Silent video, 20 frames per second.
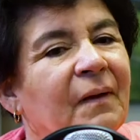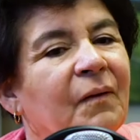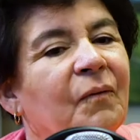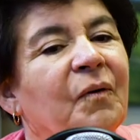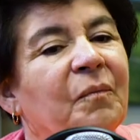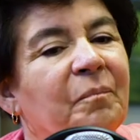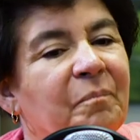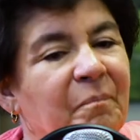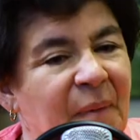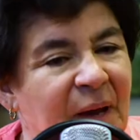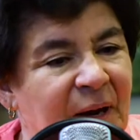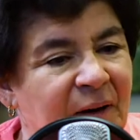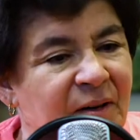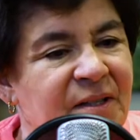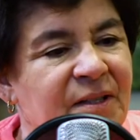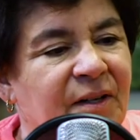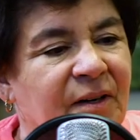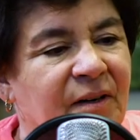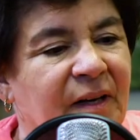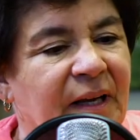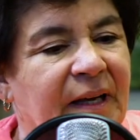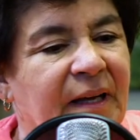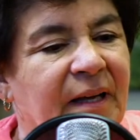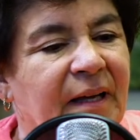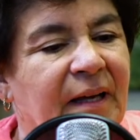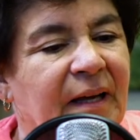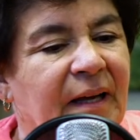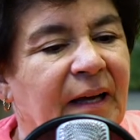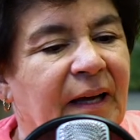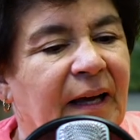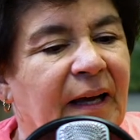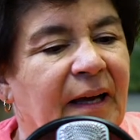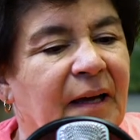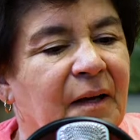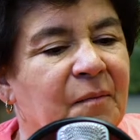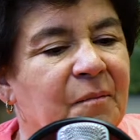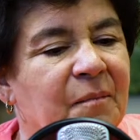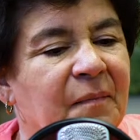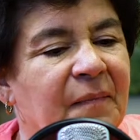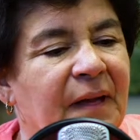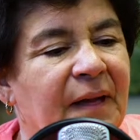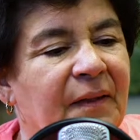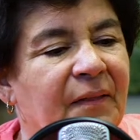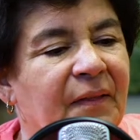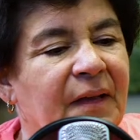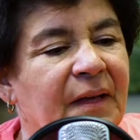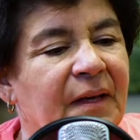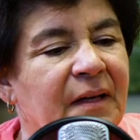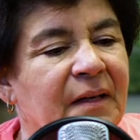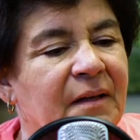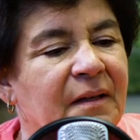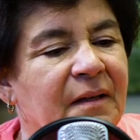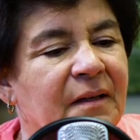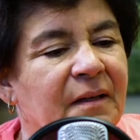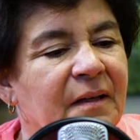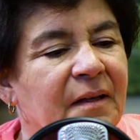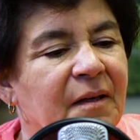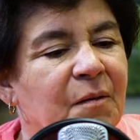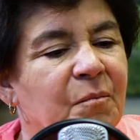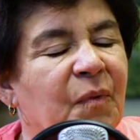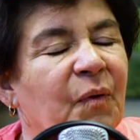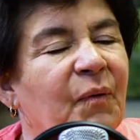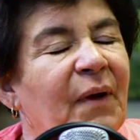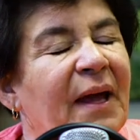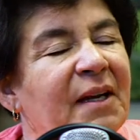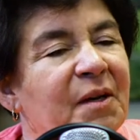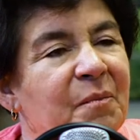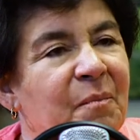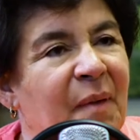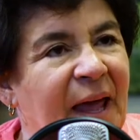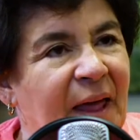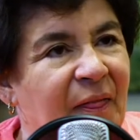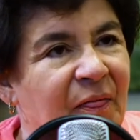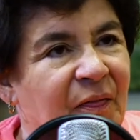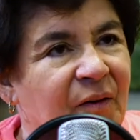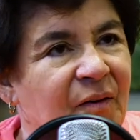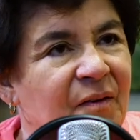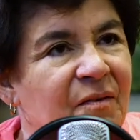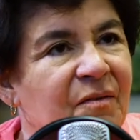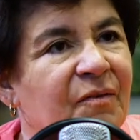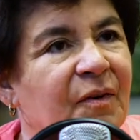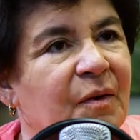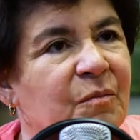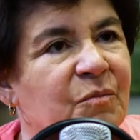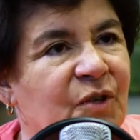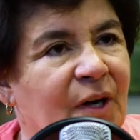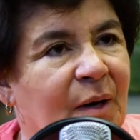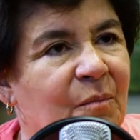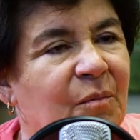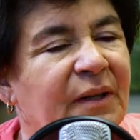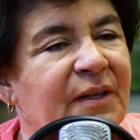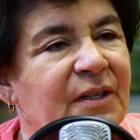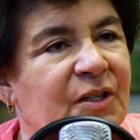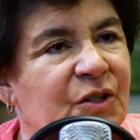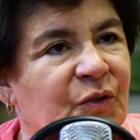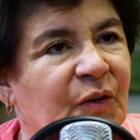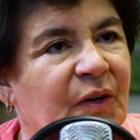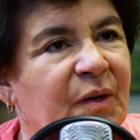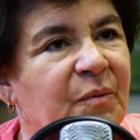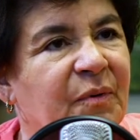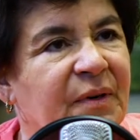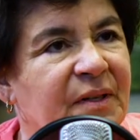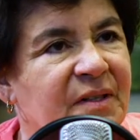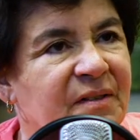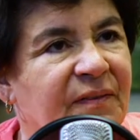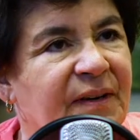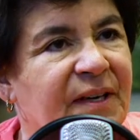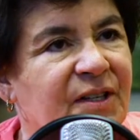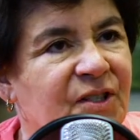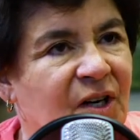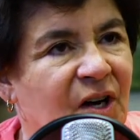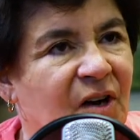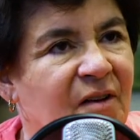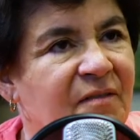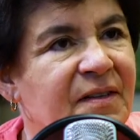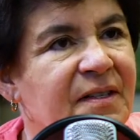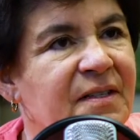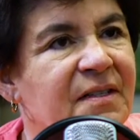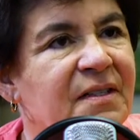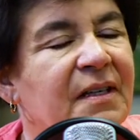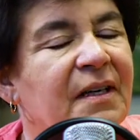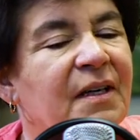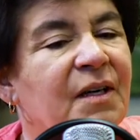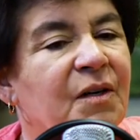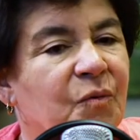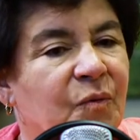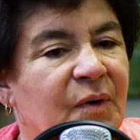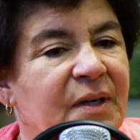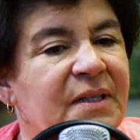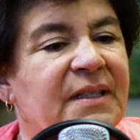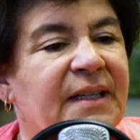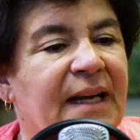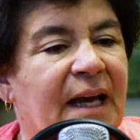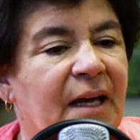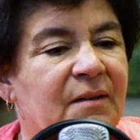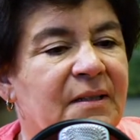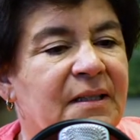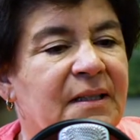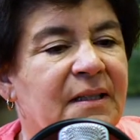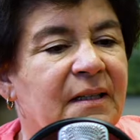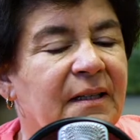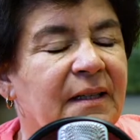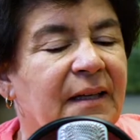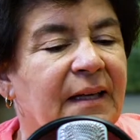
Well, Bear certainly, um, and then Miranda Panther from okay. Tribal Historic Preservation Office, Russ Townsend.